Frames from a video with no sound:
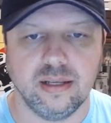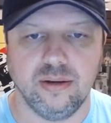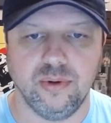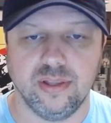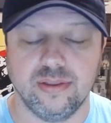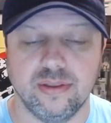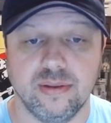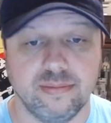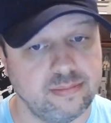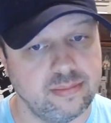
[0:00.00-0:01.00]
with
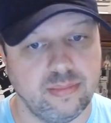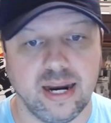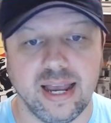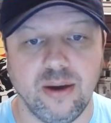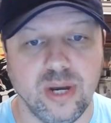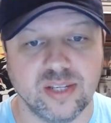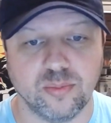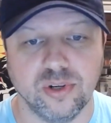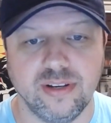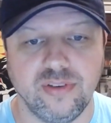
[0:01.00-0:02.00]
my guy
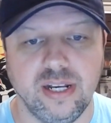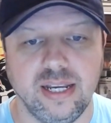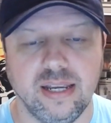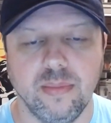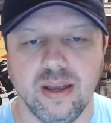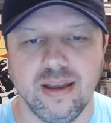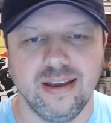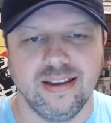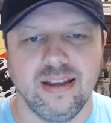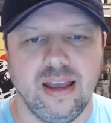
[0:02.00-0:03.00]
Westbrook defending him,
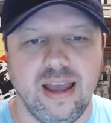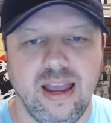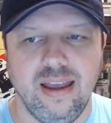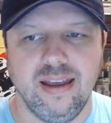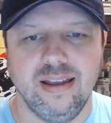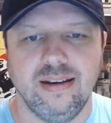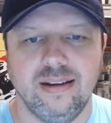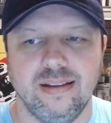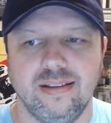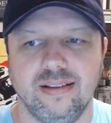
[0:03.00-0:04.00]
and